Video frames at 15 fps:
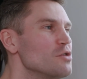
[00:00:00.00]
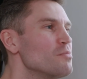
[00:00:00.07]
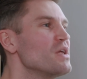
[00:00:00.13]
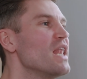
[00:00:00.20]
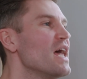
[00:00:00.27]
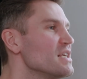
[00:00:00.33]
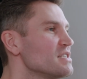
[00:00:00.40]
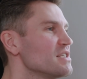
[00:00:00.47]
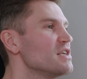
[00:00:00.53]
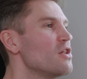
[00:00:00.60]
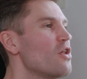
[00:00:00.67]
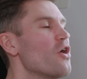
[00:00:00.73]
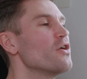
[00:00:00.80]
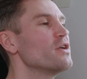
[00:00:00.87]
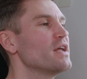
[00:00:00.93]
you'll be less
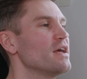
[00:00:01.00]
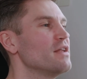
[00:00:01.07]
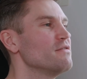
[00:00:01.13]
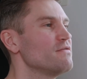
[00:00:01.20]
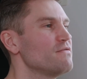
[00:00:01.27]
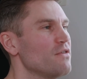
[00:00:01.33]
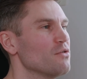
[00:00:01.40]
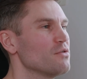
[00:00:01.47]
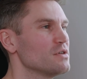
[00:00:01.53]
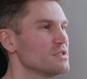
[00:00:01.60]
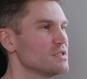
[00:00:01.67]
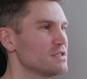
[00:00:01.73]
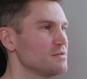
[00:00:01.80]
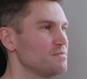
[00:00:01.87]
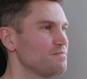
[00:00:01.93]
alert and
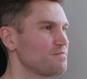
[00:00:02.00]
focused.